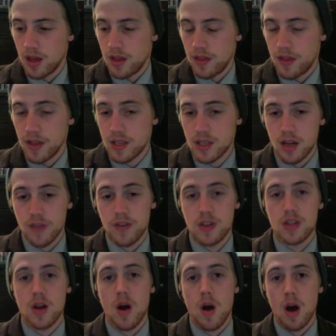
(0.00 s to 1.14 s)
This stuff
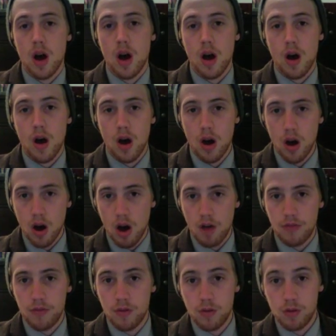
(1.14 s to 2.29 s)
is
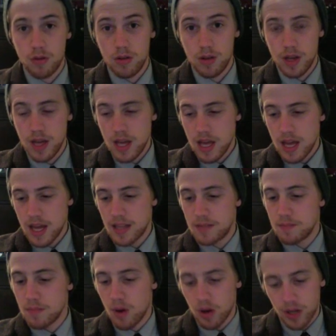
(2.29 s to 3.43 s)
awful. It's
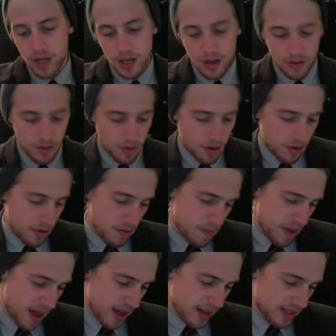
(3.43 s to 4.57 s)
marketed on the
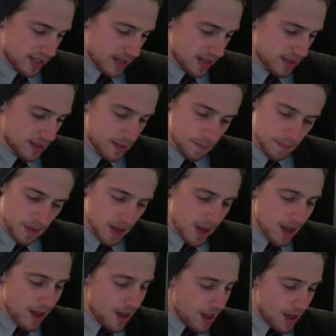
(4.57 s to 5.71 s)
back. It says,
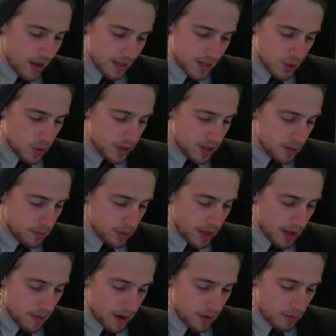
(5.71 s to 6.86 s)
an exquisite
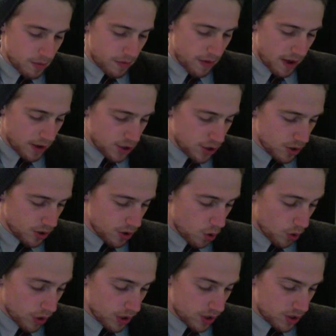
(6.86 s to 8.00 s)
blend manufactured
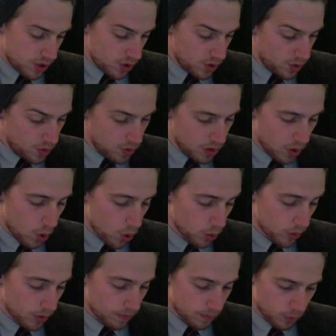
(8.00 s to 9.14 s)
according to an
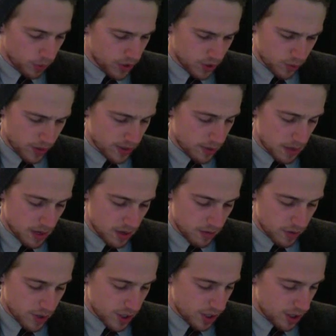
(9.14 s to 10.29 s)
old original recipe. The
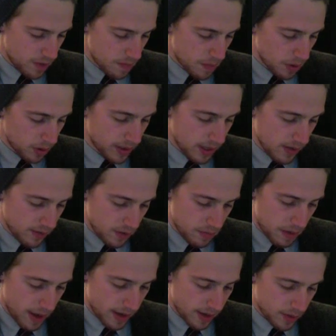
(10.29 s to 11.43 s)
Virginia and Burley leaf
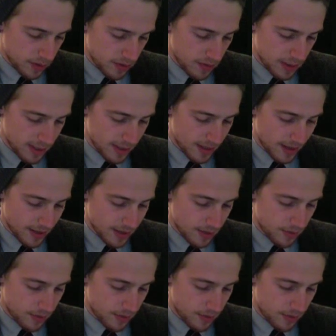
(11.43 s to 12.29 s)
tobaccos have been selected